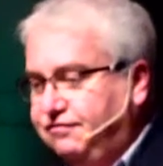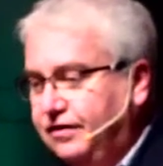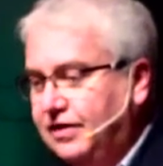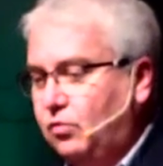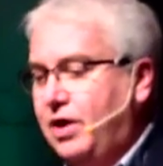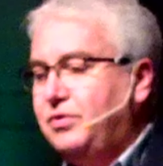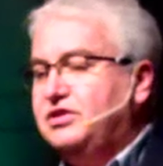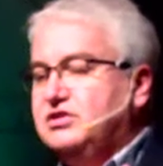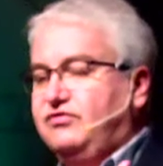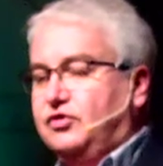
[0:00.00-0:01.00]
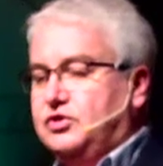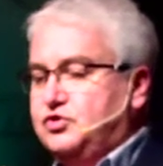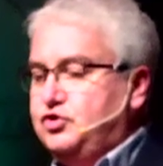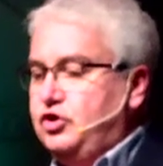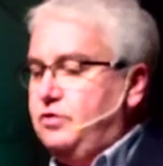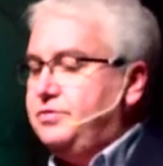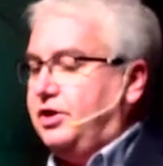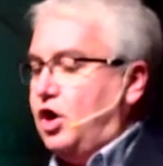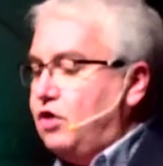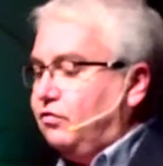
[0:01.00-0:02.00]
feel that way when you just feel consumed
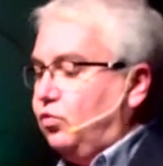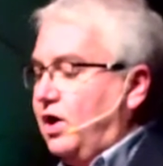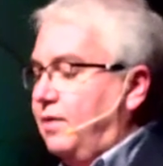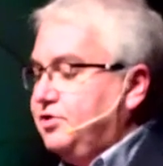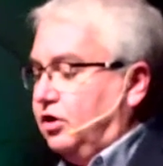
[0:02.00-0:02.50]
and overwhelmed,